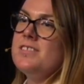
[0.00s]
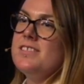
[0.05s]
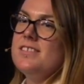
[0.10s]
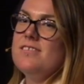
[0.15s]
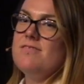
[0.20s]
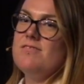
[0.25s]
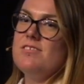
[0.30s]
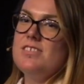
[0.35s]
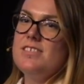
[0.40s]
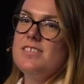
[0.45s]

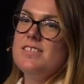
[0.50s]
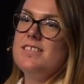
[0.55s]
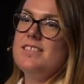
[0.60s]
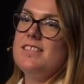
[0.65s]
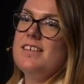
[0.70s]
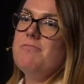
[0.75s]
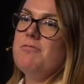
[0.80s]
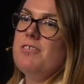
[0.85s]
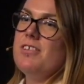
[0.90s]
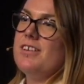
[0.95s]
services,
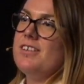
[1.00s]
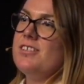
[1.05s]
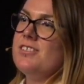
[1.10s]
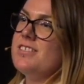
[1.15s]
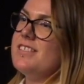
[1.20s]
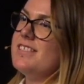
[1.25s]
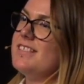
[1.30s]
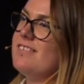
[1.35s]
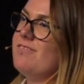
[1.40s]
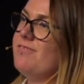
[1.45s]
they work on
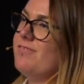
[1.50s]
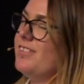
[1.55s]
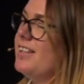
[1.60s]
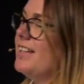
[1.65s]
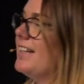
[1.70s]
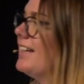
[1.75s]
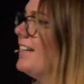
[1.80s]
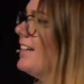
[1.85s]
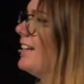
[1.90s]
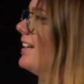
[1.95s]
stuff
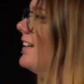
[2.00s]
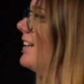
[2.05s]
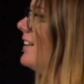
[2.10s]
like